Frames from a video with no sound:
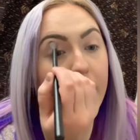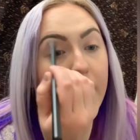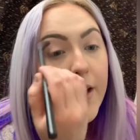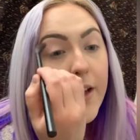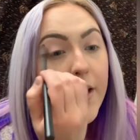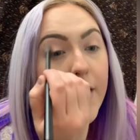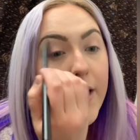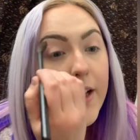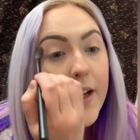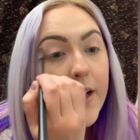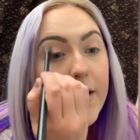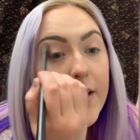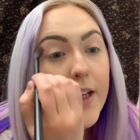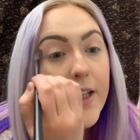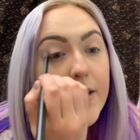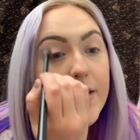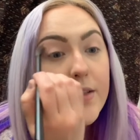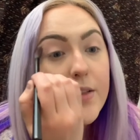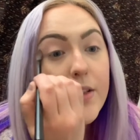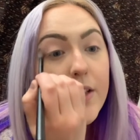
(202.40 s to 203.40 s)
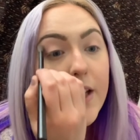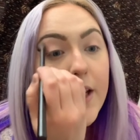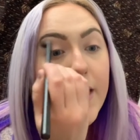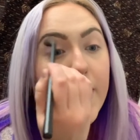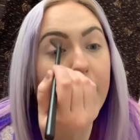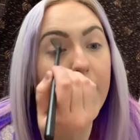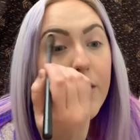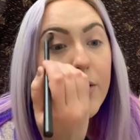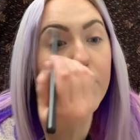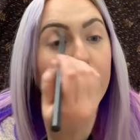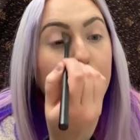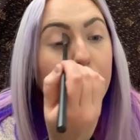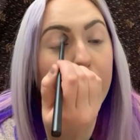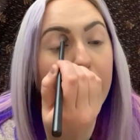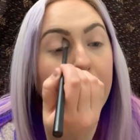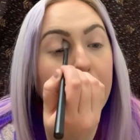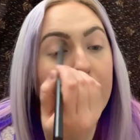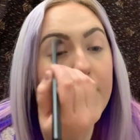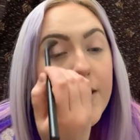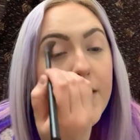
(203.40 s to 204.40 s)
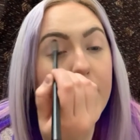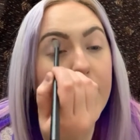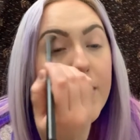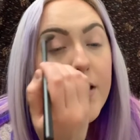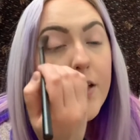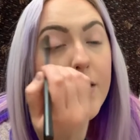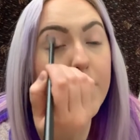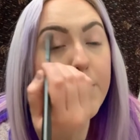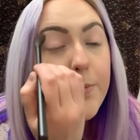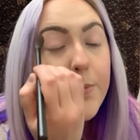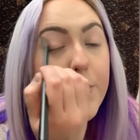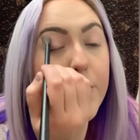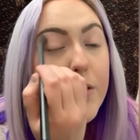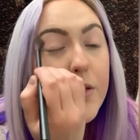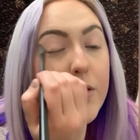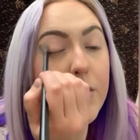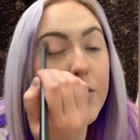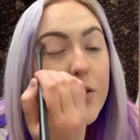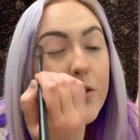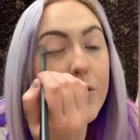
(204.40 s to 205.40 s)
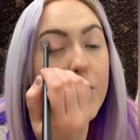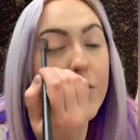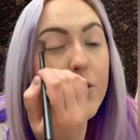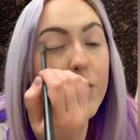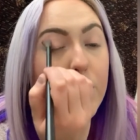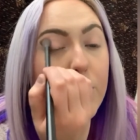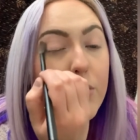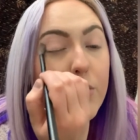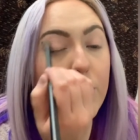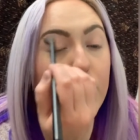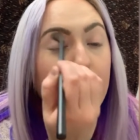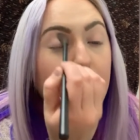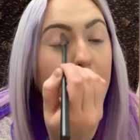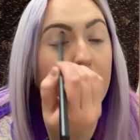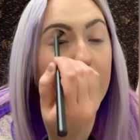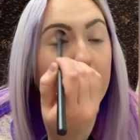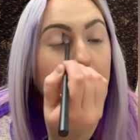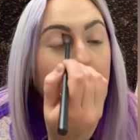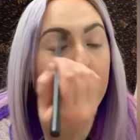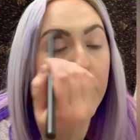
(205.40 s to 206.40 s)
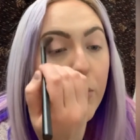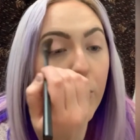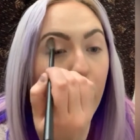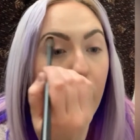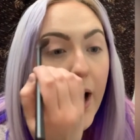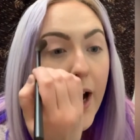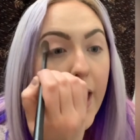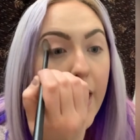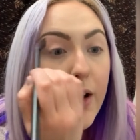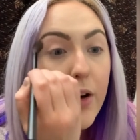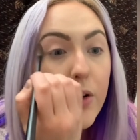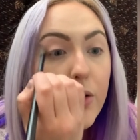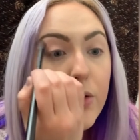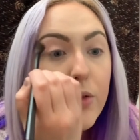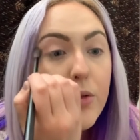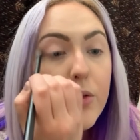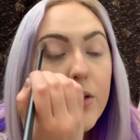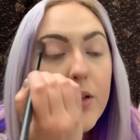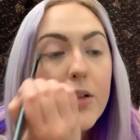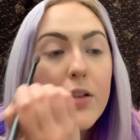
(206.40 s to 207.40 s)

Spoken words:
And I like to raise it up to the brow,